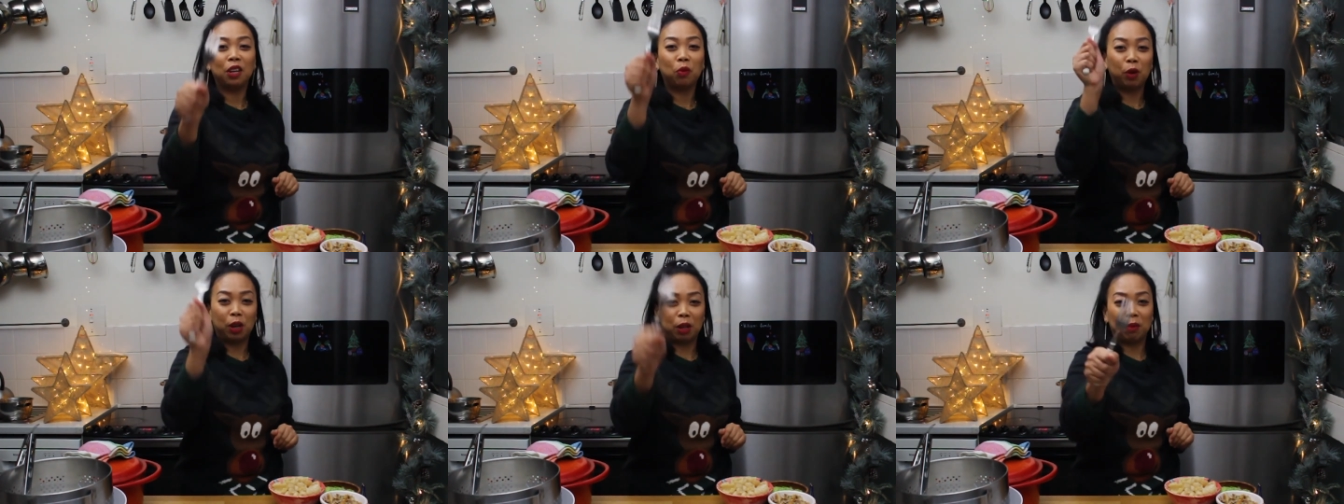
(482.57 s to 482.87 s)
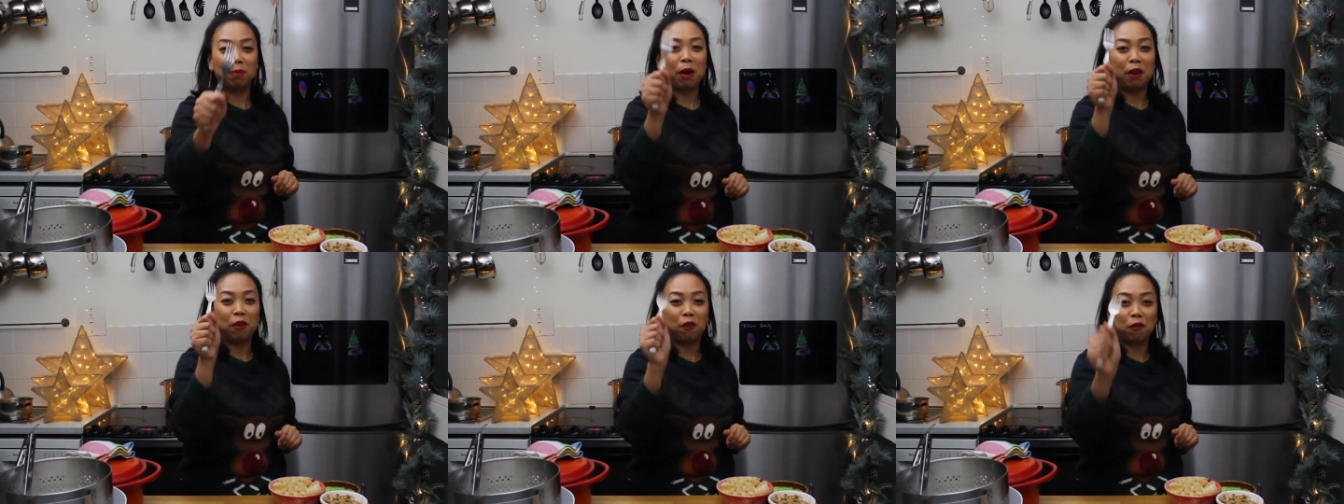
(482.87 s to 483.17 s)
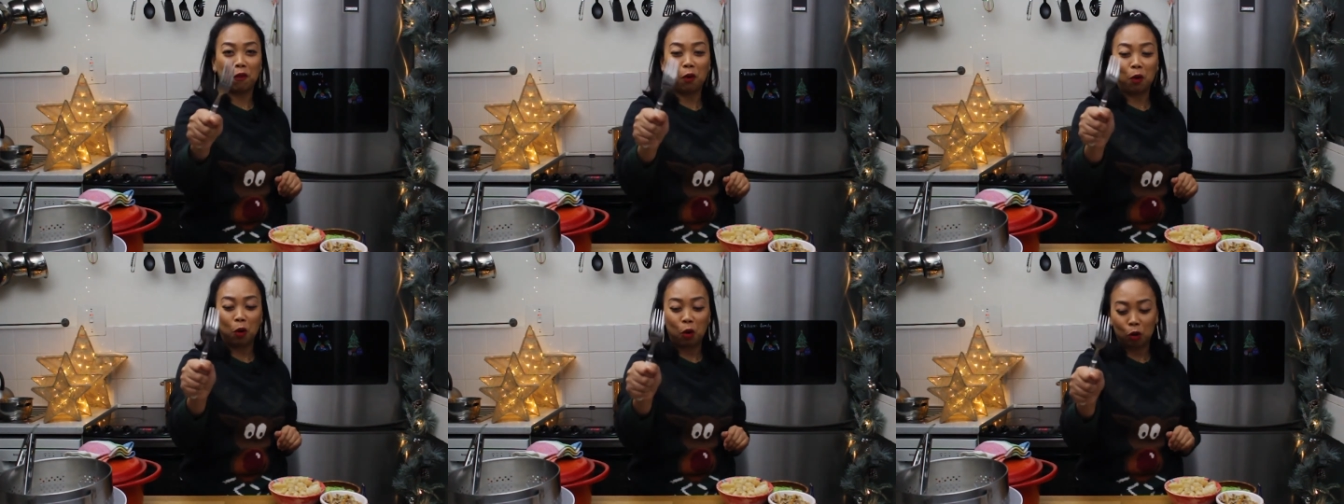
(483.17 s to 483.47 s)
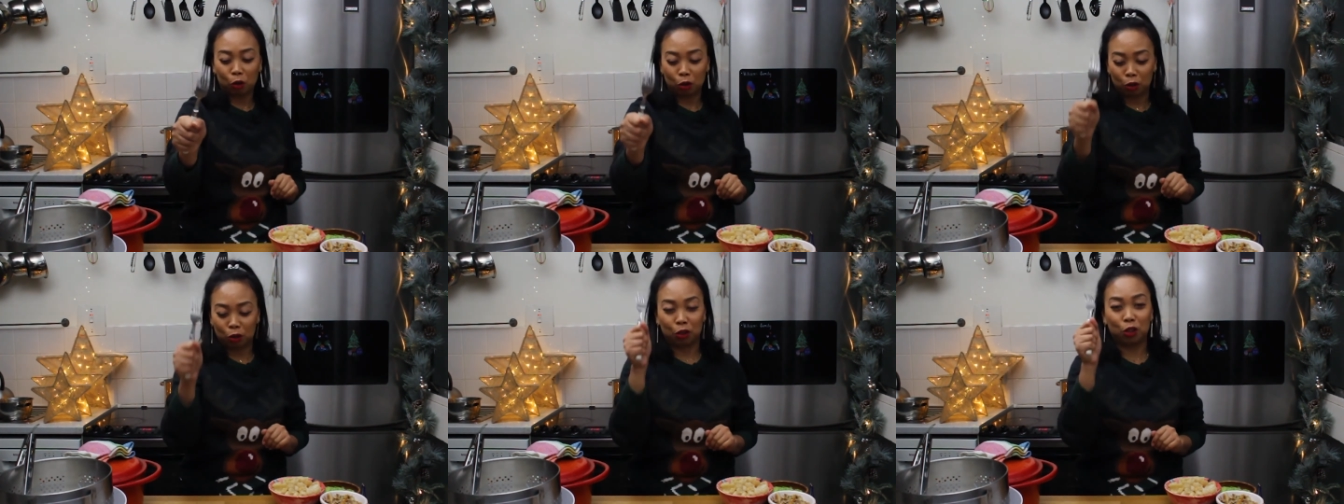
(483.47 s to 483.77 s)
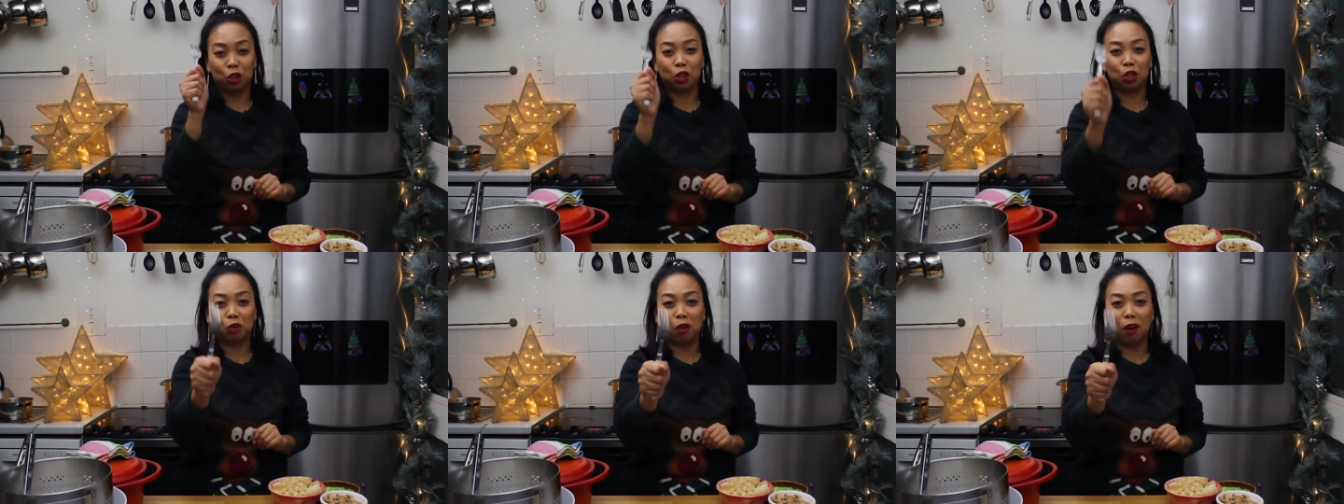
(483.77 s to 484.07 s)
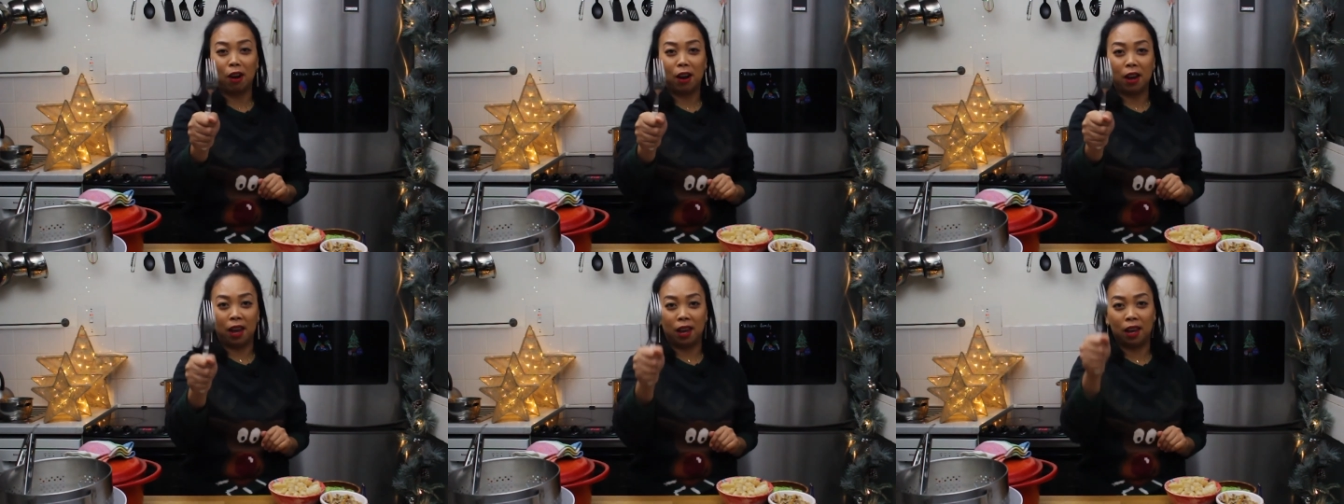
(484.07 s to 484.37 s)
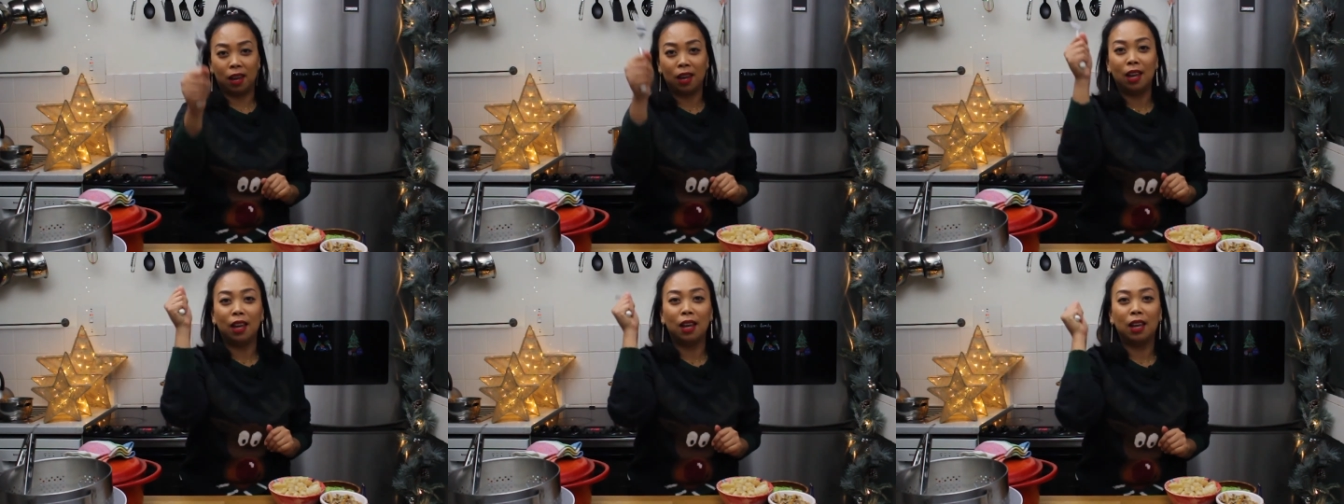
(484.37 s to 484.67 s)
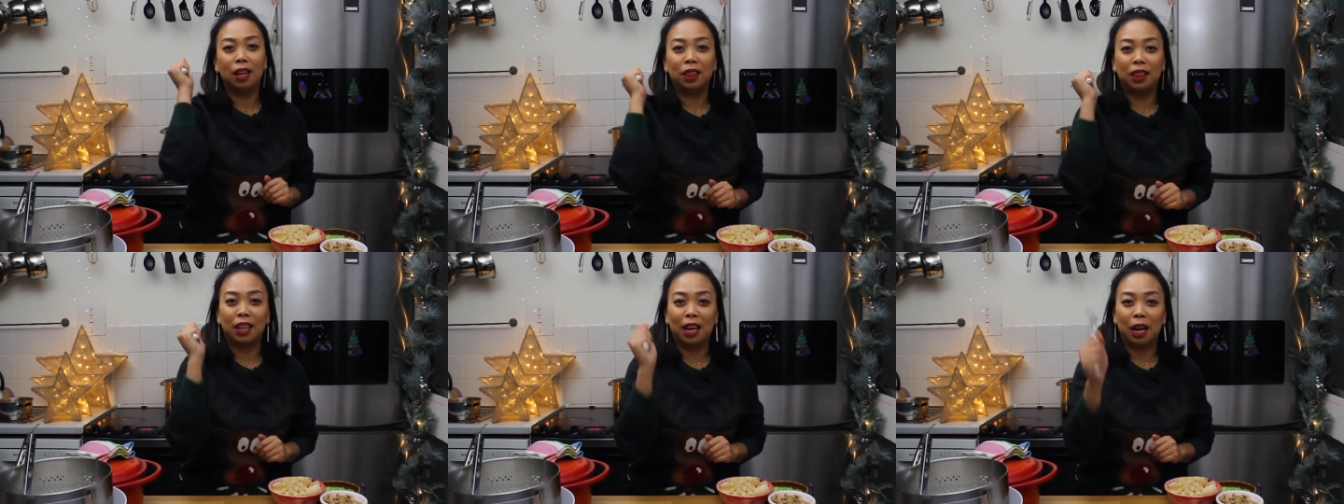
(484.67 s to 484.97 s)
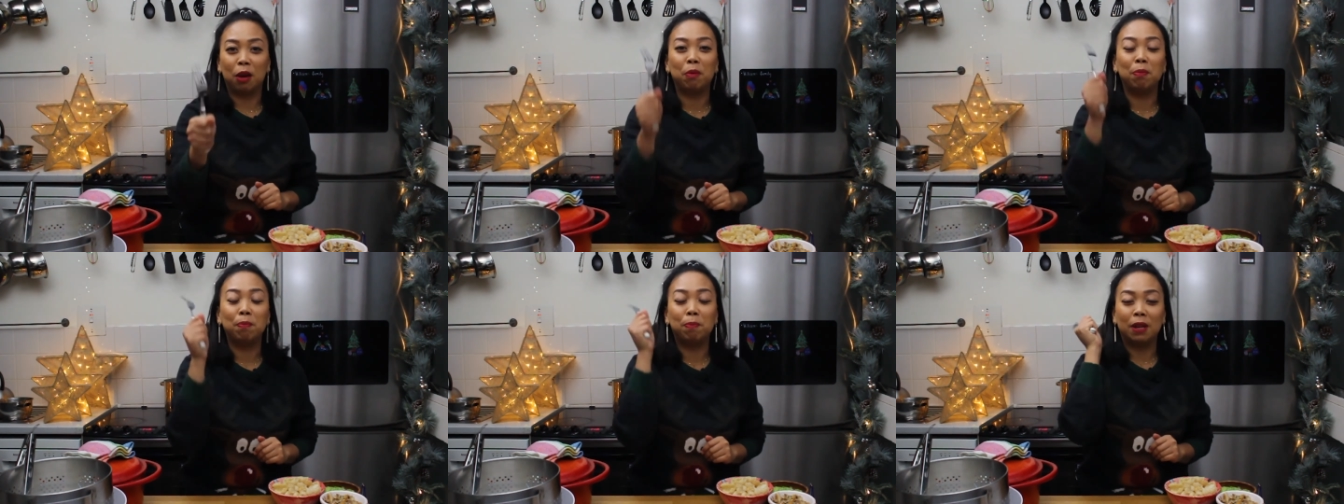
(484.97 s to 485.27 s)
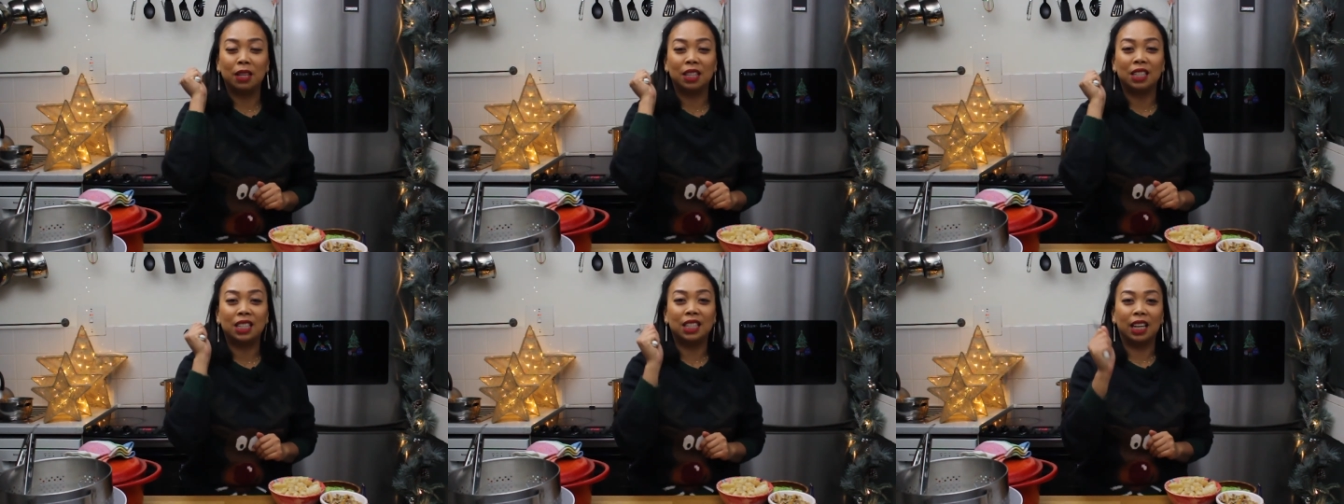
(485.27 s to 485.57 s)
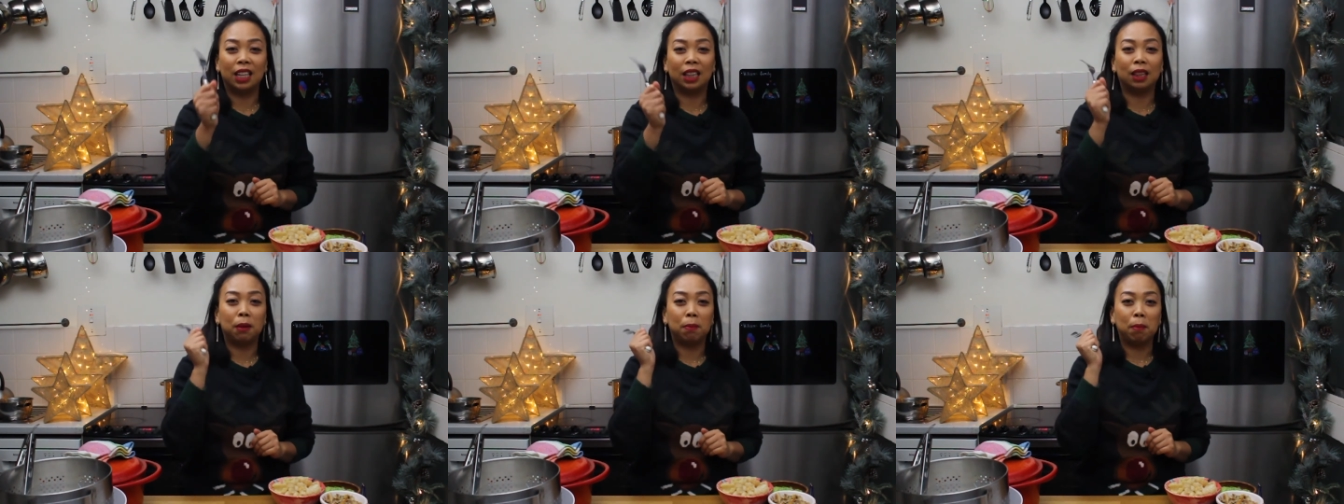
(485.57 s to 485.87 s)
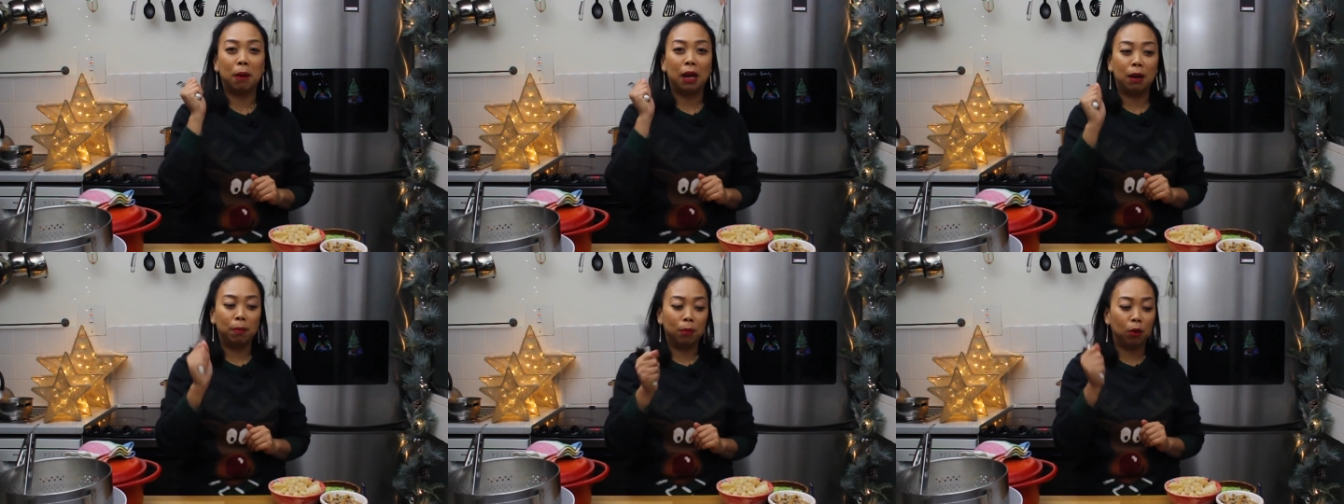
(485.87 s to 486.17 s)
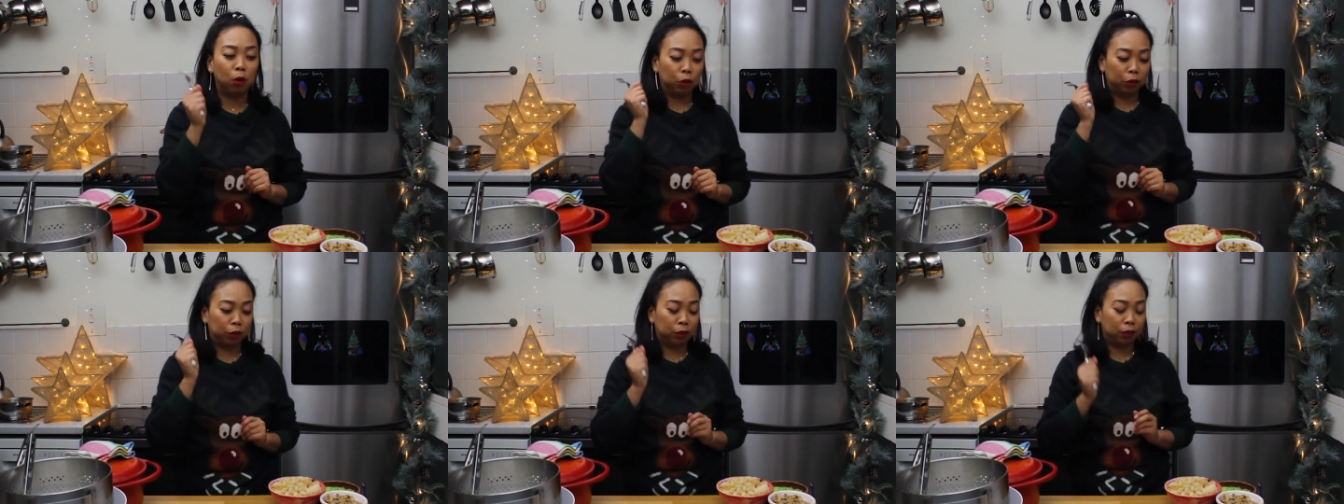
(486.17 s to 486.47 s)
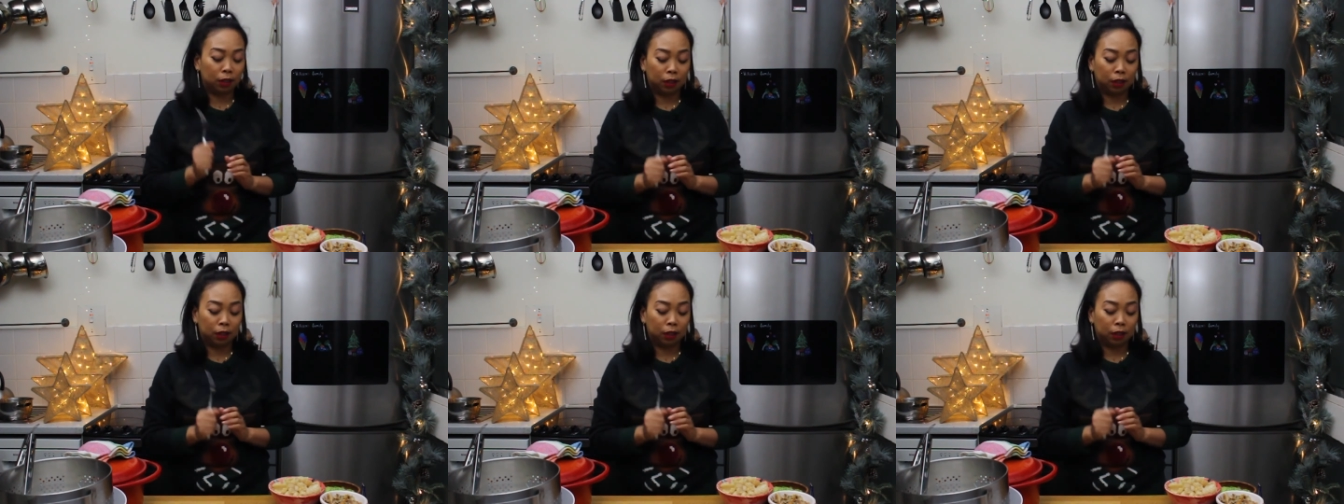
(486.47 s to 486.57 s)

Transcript: with my fork to try the Pancit Malabon.